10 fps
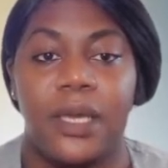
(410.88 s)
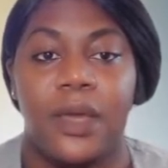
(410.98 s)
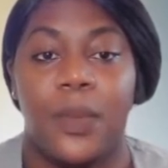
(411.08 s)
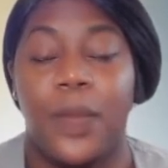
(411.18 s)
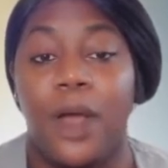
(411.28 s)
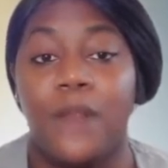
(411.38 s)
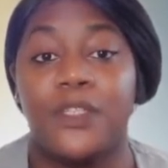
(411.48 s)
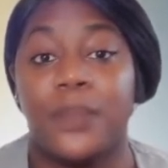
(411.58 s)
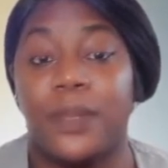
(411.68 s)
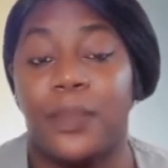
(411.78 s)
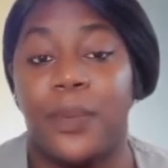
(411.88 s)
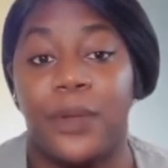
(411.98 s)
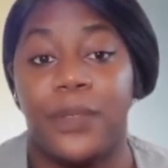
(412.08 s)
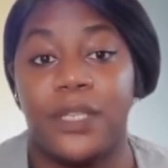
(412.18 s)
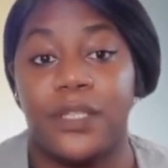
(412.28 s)
We're also in the
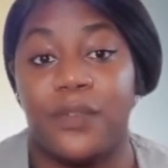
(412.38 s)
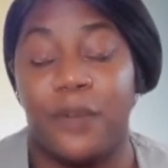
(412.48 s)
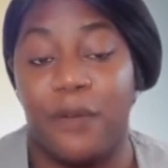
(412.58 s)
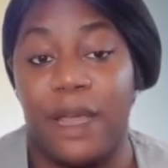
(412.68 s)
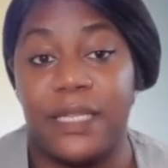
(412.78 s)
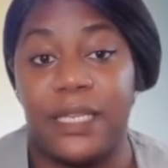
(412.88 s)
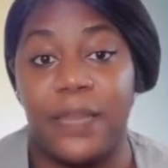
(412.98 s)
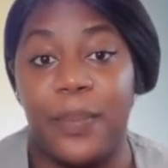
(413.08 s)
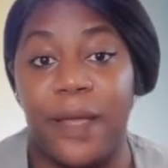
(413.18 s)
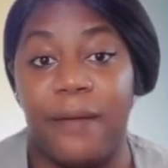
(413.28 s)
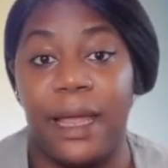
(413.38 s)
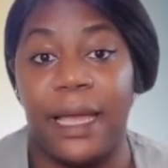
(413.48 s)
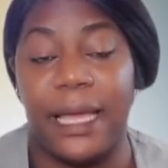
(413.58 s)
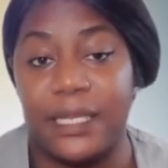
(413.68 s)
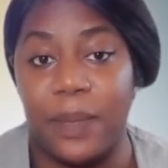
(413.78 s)
process of creating a Peering
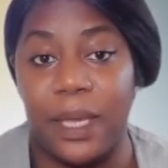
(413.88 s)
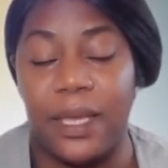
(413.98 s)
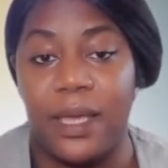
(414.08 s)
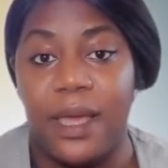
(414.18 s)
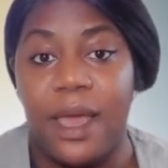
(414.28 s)
Academy.